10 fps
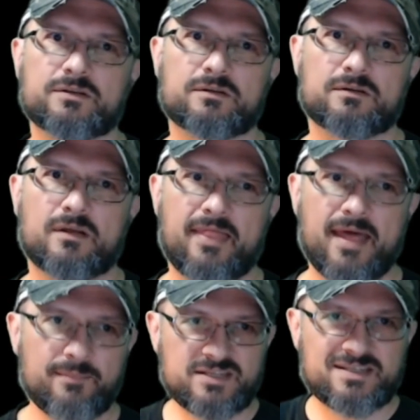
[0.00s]
That
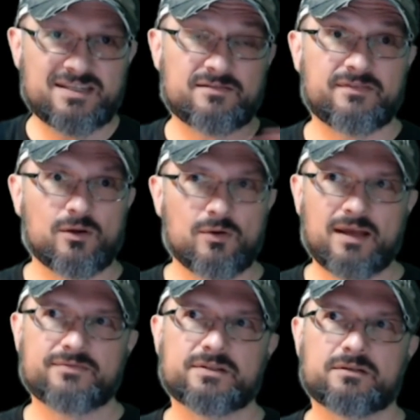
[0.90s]
means these
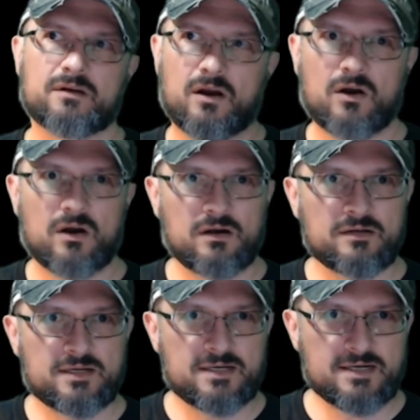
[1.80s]
VRFs are
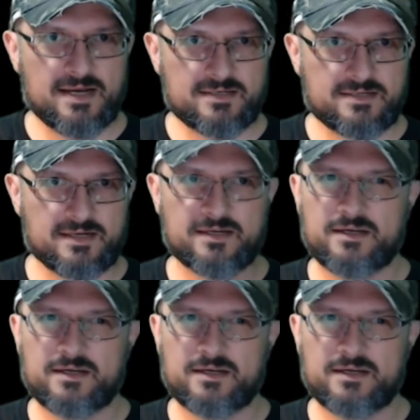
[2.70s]
connected.